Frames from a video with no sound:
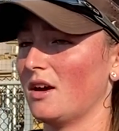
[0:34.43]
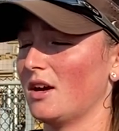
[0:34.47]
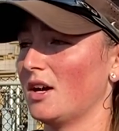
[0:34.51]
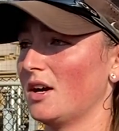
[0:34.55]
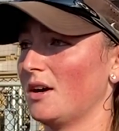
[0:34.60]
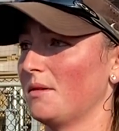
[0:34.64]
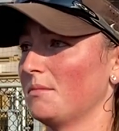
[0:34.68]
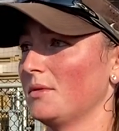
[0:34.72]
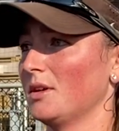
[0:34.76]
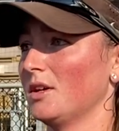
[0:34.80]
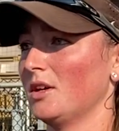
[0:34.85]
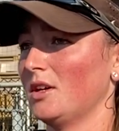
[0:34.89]

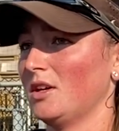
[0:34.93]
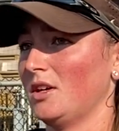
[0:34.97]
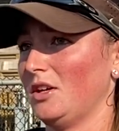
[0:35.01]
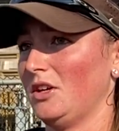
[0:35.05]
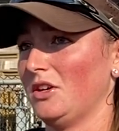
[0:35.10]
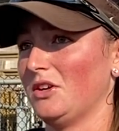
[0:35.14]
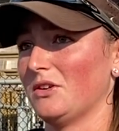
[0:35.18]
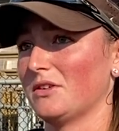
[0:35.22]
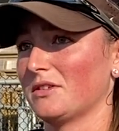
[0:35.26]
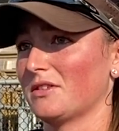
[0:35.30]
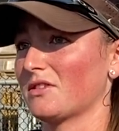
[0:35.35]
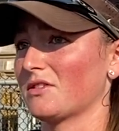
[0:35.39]
Um,
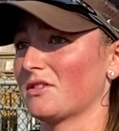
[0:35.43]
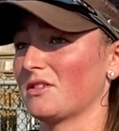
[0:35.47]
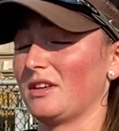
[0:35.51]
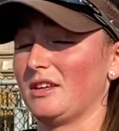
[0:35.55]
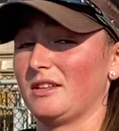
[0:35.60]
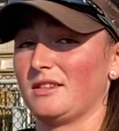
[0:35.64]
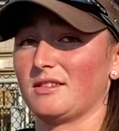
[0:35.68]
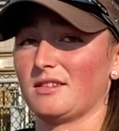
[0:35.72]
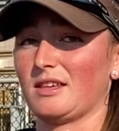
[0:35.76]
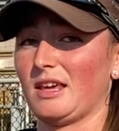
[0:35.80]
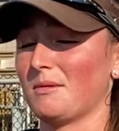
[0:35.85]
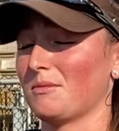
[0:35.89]
you know, it's, a,
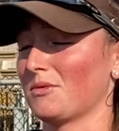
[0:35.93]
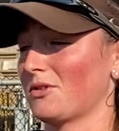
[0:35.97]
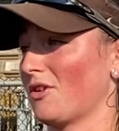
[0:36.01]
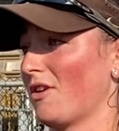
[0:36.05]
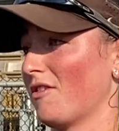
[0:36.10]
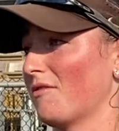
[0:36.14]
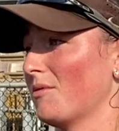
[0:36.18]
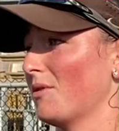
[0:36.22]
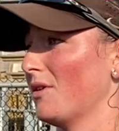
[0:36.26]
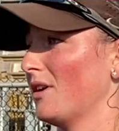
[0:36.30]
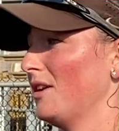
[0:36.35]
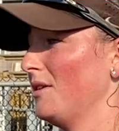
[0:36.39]
it's game
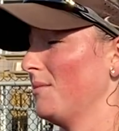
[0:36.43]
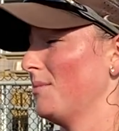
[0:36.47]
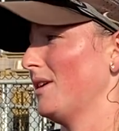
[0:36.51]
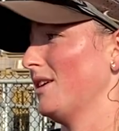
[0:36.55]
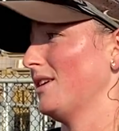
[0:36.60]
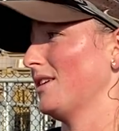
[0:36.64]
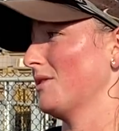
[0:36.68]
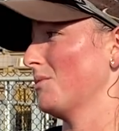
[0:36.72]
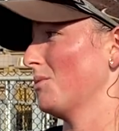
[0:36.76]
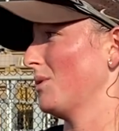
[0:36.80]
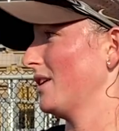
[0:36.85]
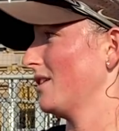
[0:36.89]
softball.
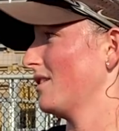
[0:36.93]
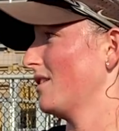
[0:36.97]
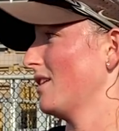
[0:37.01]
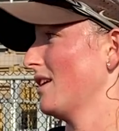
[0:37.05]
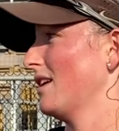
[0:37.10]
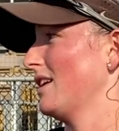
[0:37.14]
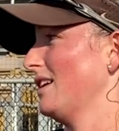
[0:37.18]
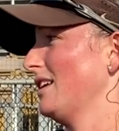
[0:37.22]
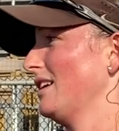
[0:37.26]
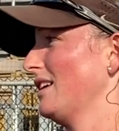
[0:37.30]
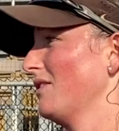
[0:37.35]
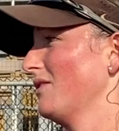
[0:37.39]
Anybody can win on
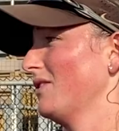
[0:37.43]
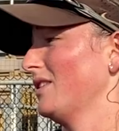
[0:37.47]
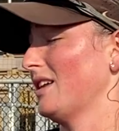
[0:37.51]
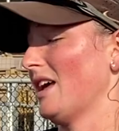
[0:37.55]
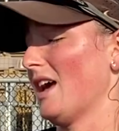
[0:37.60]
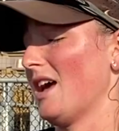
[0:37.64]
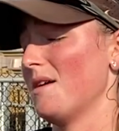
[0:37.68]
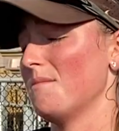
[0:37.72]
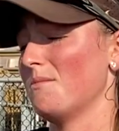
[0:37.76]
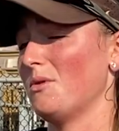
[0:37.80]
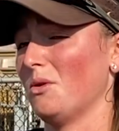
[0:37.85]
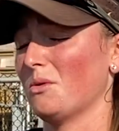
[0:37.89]
any given
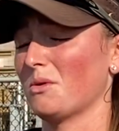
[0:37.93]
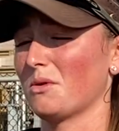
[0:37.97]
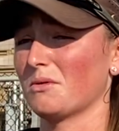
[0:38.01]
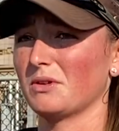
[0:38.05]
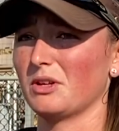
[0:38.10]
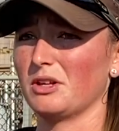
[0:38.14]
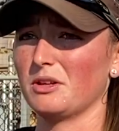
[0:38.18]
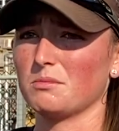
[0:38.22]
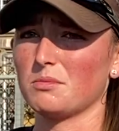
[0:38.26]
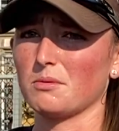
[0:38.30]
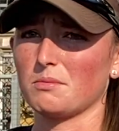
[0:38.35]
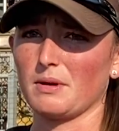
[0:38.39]
day, but we're
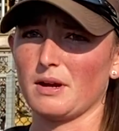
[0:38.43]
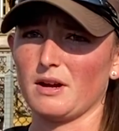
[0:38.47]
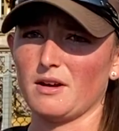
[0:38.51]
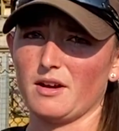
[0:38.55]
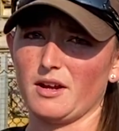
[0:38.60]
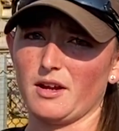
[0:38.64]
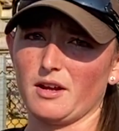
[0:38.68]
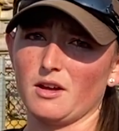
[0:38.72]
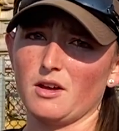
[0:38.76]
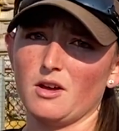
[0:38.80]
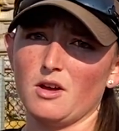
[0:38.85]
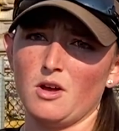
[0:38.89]
really
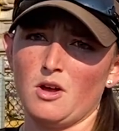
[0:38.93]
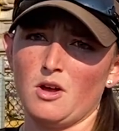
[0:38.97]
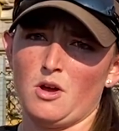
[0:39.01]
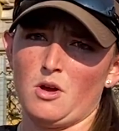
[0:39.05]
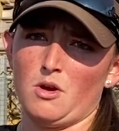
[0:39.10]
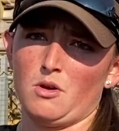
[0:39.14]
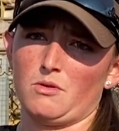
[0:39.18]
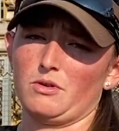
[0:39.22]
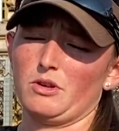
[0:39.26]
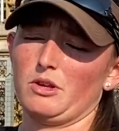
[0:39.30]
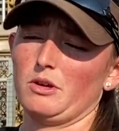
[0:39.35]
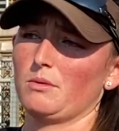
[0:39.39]
preparing,
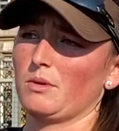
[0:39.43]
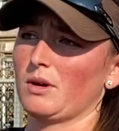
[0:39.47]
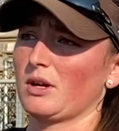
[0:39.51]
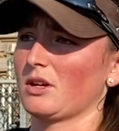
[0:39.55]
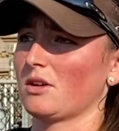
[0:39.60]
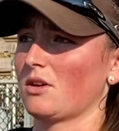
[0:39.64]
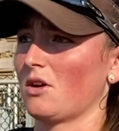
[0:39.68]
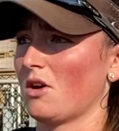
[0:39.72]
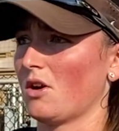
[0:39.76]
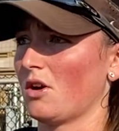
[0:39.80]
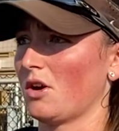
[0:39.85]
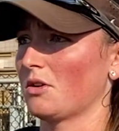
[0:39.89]
really working
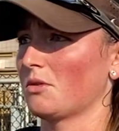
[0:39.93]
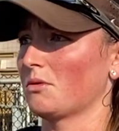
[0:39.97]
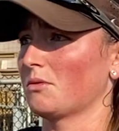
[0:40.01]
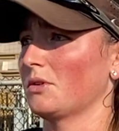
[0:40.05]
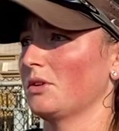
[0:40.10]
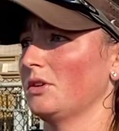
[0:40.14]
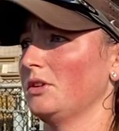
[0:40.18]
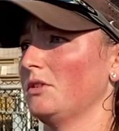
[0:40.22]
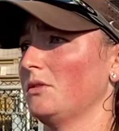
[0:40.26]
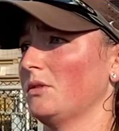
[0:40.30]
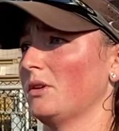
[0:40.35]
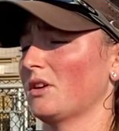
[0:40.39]
hard, we're
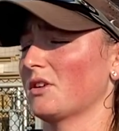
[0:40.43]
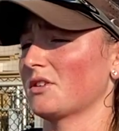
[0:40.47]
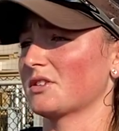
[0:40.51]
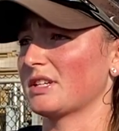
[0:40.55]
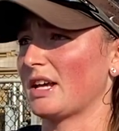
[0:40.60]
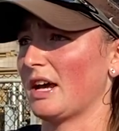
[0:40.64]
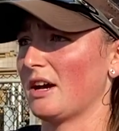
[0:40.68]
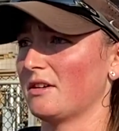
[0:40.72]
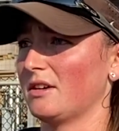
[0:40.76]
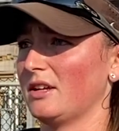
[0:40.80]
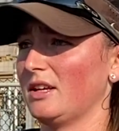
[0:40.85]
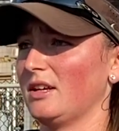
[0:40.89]
really doing our
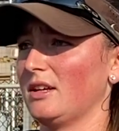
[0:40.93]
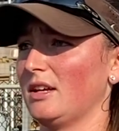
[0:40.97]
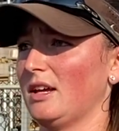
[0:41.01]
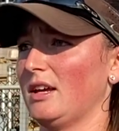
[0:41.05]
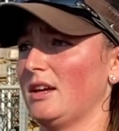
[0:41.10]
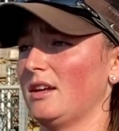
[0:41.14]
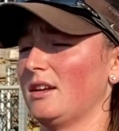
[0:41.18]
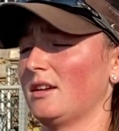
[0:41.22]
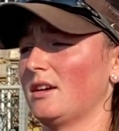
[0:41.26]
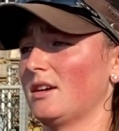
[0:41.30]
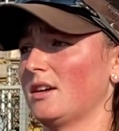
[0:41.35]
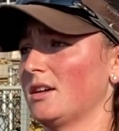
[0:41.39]
scouting,
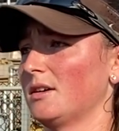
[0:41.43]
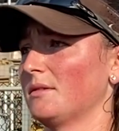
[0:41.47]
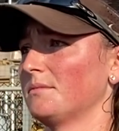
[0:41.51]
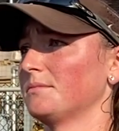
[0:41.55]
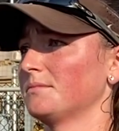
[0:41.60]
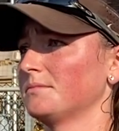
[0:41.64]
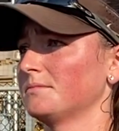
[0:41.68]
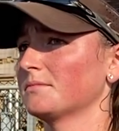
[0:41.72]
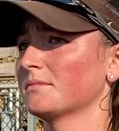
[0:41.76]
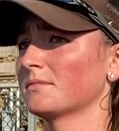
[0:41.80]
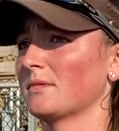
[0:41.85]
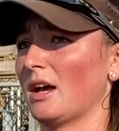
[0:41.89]
and um,
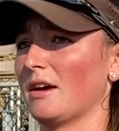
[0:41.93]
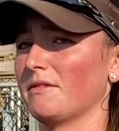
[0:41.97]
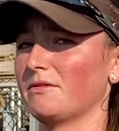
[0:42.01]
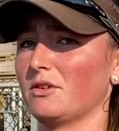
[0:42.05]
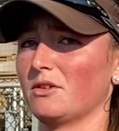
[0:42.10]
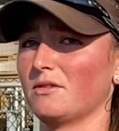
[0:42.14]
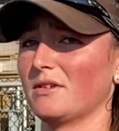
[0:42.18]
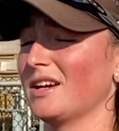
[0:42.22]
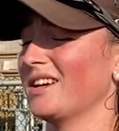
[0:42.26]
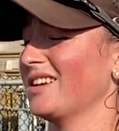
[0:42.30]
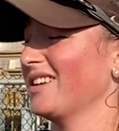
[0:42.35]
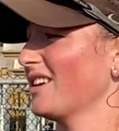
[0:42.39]
I feel
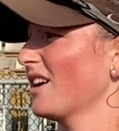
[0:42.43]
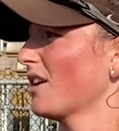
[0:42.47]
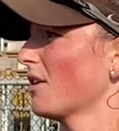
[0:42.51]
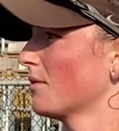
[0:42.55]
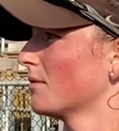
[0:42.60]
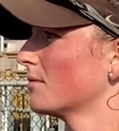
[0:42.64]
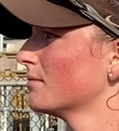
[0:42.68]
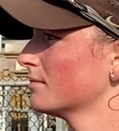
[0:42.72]
ready to go.